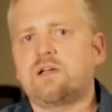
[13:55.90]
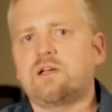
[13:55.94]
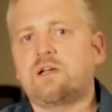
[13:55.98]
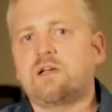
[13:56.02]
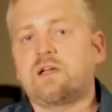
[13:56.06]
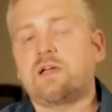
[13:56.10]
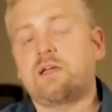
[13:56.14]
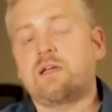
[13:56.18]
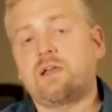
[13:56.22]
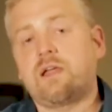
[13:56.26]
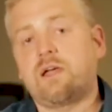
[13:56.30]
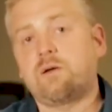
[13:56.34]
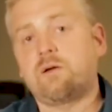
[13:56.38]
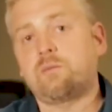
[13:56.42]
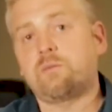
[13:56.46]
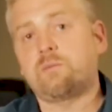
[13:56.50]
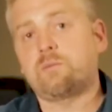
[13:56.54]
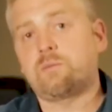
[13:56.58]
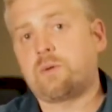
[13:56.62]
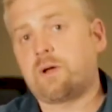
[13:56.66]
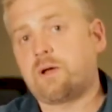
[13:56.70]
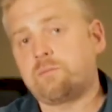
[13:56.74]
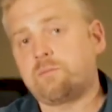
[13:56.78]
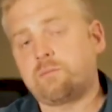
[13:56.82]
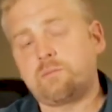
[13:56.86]
And I
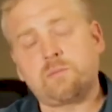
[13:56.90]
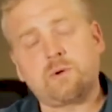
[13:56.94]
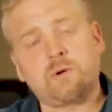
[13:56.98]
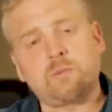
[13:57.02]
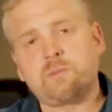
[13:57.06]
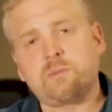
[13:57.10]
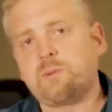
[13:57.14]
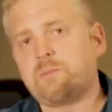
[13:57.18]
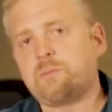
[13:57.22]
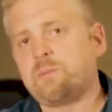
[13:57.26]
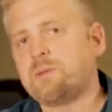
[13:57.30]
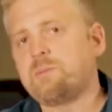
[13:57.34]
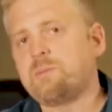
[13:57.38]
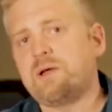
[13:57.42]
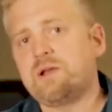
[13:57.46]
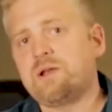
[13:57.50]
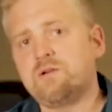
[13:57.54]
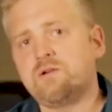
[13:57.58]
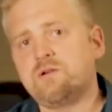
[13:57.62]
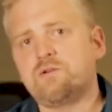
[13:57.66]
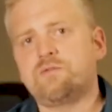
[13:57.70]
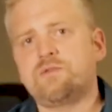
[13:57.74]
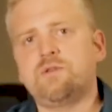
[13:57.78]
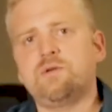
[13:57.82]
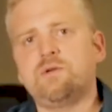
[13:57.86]
probably many
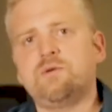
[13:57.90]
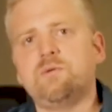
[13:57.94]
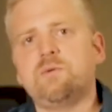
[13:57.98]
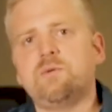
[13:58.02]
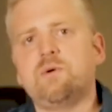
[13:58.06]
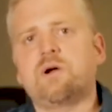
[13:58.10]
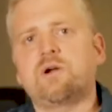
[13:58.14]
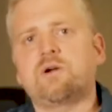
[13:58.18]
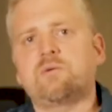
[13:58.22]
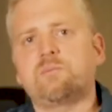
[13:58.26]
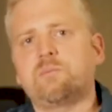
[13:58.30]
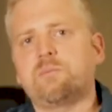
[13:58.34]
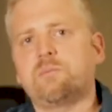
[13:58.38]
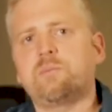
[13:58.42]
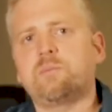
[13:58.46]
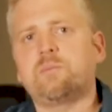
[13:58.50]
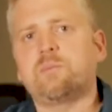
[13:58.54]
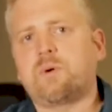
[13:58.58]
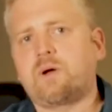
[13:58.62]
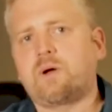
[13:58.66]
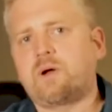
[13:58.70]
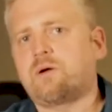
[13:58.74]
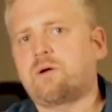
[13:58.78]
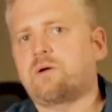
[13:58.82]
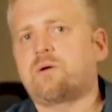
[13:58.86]
of you are
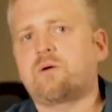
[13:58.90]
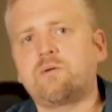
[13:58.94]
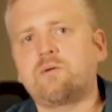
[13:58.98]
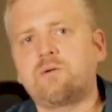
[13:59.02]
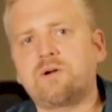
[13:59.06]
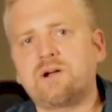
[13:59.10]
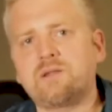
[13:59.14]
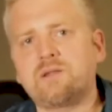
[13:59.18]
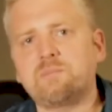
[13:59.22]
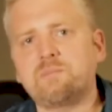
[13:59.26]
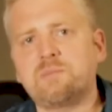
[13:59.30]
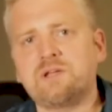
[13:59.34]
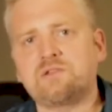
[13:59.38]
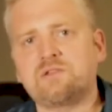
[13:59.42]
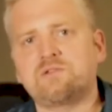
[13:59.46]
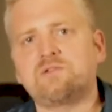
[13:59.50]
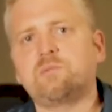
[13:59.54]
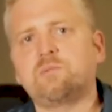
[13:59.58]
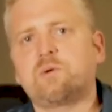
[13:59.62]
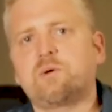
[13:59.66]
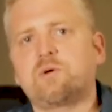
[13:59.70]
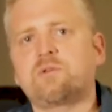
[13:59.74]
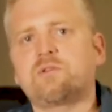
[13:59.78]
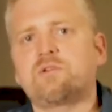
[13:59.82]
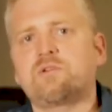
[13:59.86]
already big
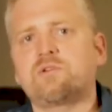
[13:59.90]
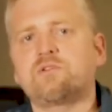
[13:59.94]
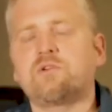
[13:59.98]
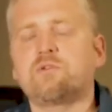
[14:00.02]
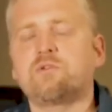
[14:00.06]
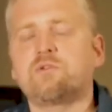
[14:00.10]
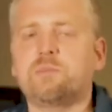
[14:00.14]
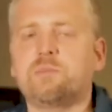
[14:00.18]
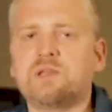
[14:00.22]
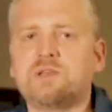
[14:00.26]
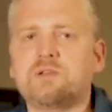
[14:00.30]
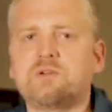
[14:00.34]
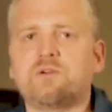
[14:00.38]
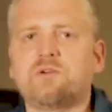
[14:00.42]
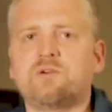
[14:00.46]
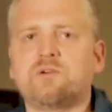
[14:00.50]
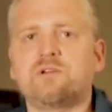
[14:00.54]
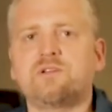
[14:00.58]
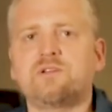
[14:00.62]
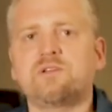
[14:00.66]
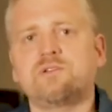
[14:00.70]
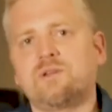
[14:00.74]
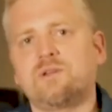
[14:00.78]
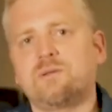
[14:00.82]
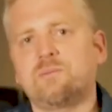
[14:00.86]
supporters of
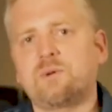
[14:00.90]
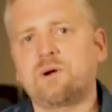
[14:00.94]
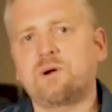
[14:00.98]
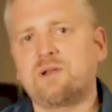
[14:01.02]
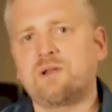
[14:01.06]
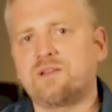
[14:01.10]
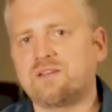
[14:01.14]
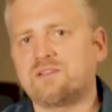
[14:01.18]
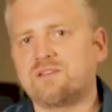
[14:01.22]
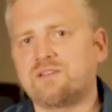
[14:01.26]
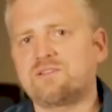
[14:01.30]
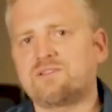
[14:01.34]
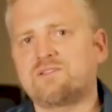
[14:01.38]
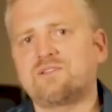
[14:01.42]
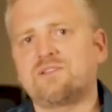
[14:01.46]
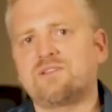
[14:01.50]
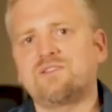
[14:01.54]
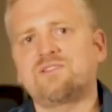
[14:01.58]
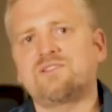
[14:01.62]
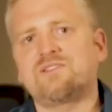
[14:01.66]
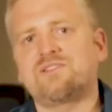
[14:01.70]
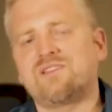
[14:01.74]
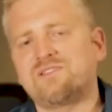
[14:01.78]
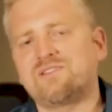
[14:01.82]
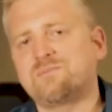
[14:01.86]
Bitcoin. Liberland
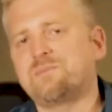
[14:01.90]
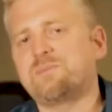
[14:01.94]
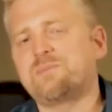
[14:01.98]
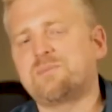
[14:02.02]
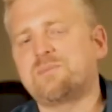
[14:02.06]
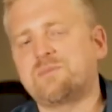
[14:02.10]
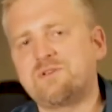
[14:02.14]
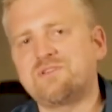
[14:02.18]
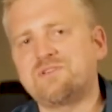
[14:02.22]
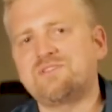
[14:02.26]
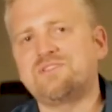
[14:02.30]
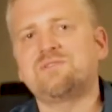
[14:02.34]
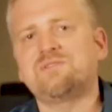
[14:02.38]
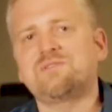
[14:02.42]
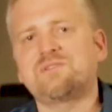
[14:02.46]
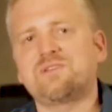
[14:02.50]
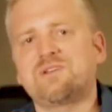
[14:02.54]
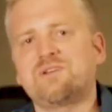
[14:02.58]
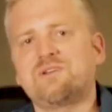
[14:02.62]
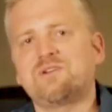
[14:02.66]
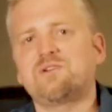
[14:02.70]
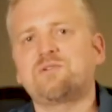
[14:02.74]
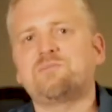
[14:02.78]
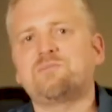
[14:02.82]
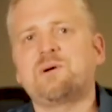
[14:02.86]
has received a
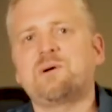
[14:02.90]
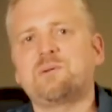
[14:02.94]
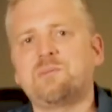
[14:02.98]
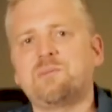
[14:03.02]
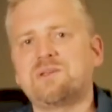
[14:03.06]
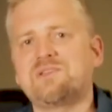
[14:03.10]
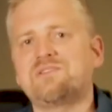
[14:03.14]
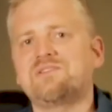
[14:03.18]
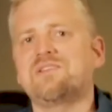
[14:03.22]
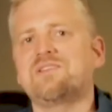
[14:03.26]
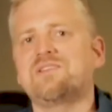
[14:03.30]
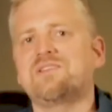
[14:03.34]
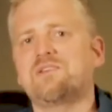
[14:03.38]
lot of publicity